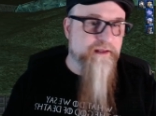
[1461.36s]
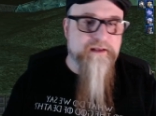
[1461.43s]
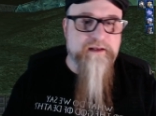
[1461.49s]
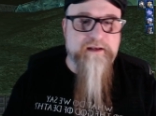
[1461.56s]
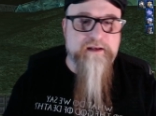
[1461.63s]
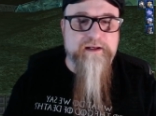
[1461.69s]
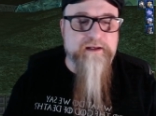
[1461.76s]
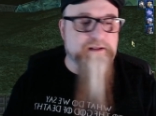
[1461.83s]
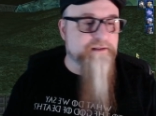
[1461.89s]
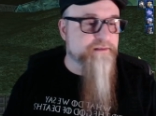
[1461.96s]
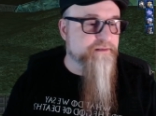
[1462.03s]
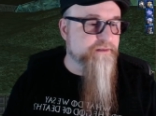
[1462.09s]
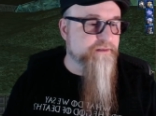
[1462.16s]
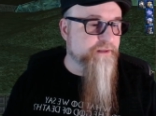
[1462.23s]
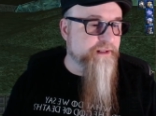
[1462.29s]
uh,
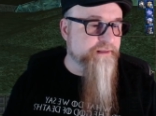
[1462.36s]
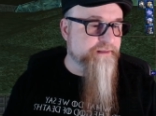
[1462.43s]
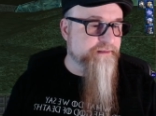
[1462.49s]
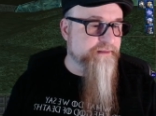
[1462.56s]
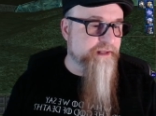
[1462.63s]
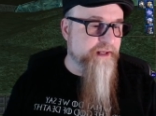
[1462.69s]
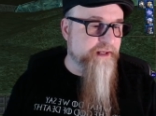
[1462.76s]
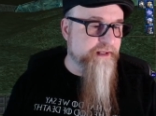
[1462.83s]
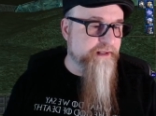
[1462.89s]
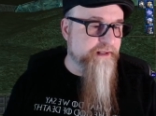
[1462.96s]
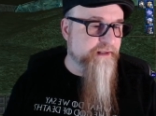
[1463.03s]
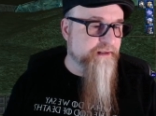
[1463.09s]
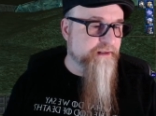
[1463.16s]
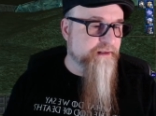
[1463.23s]
so let's say